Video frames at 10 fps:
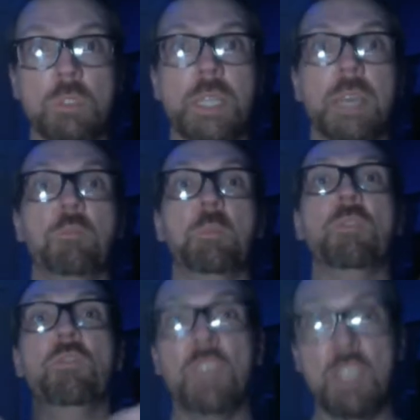to give
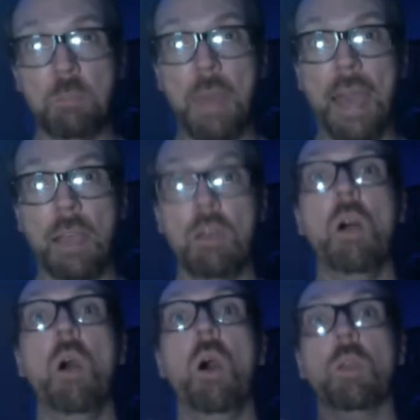me feedback
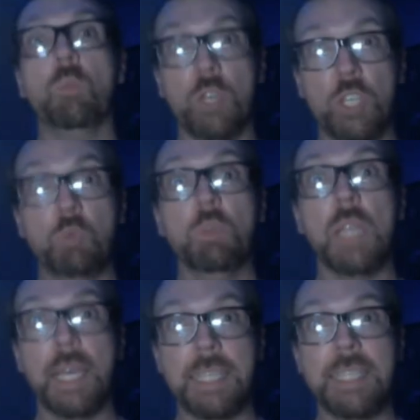on what you would
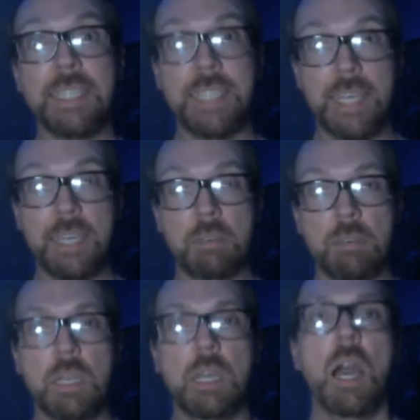like to see,
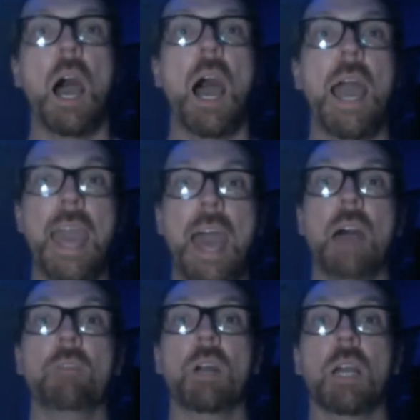I
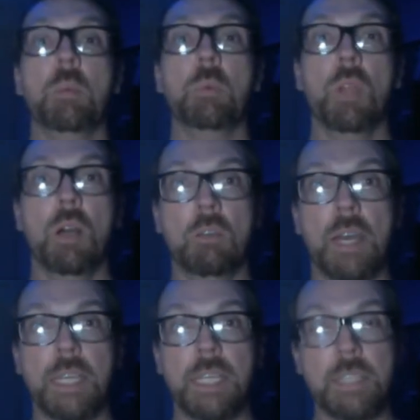have a couple
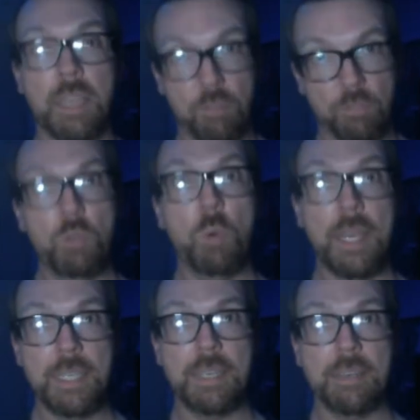of ideas. I have a few
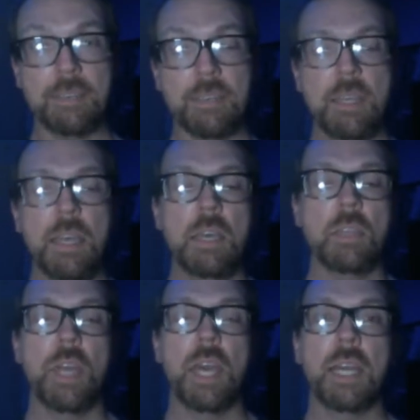ideas
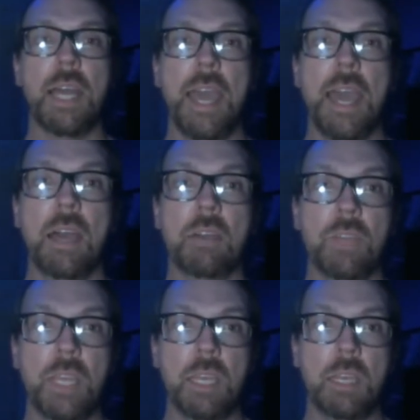that I
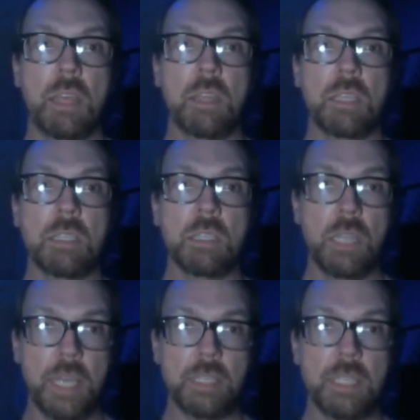have in this
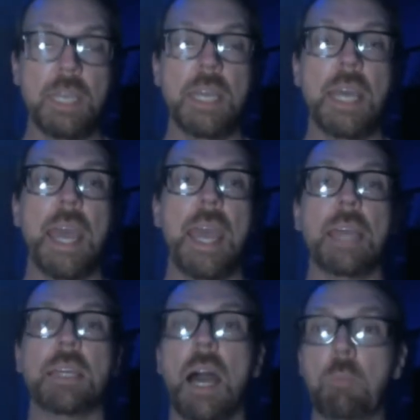list,
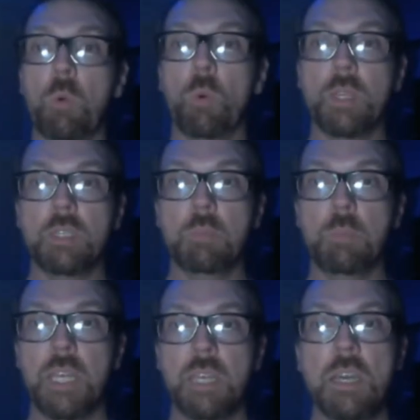and I'm going to
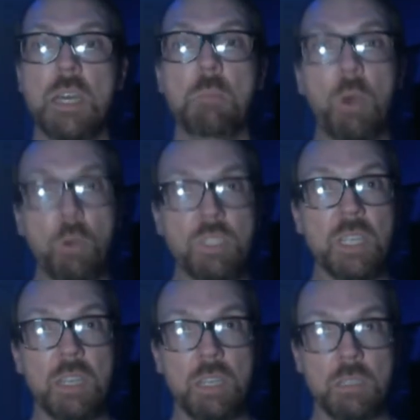be
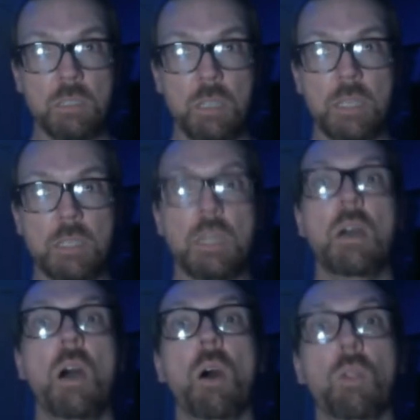posting this list
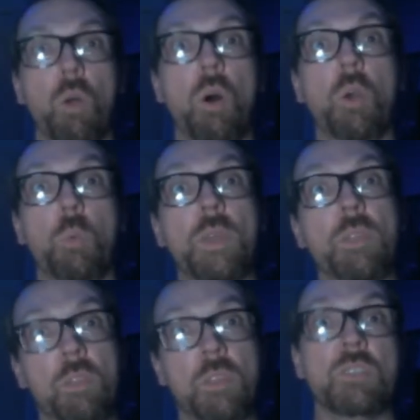along
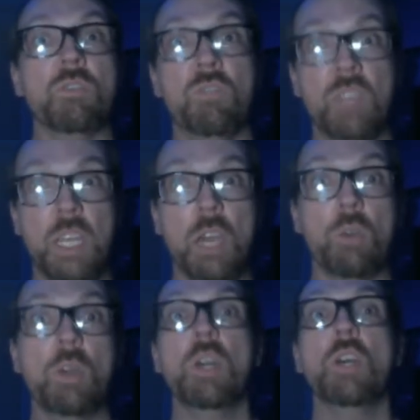with this
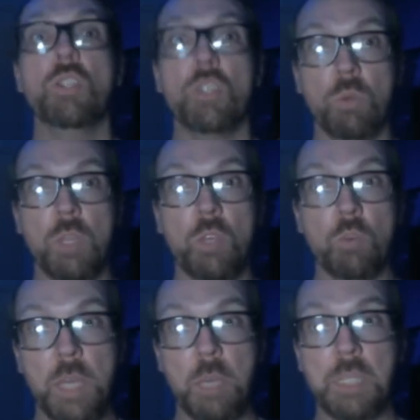video so that
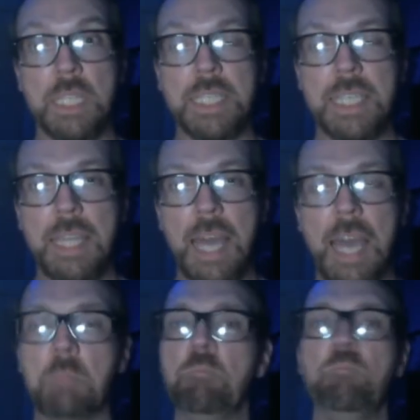you'll be able to see
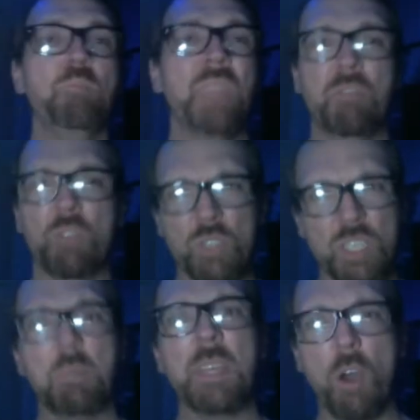that. If there's
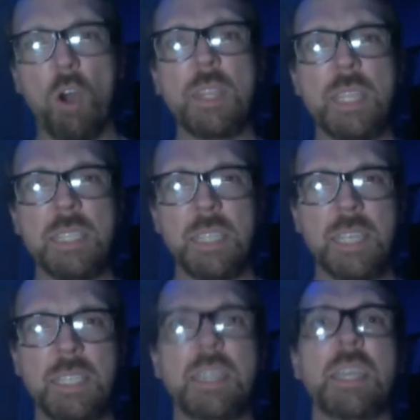something on this
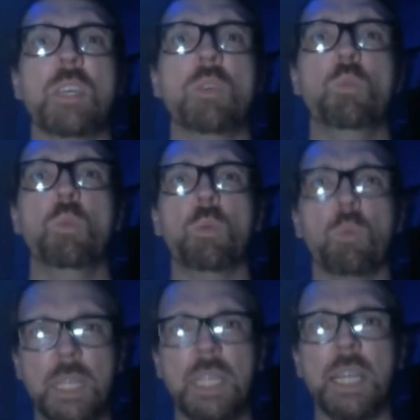list that you would
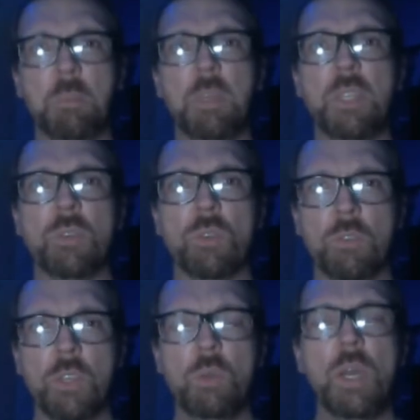really like me to
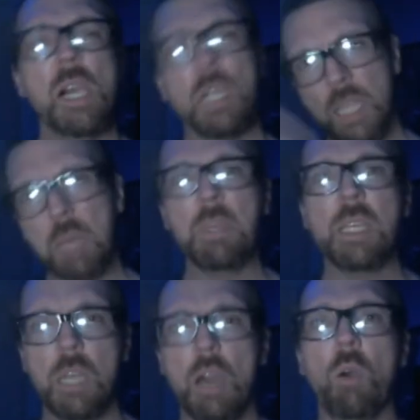review, let
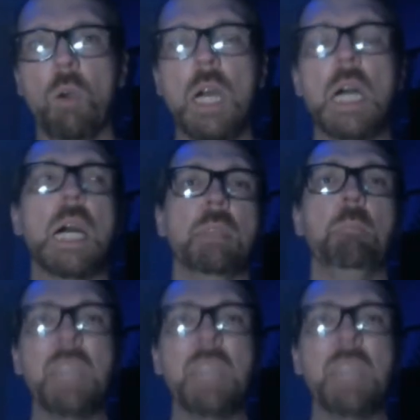me know. In the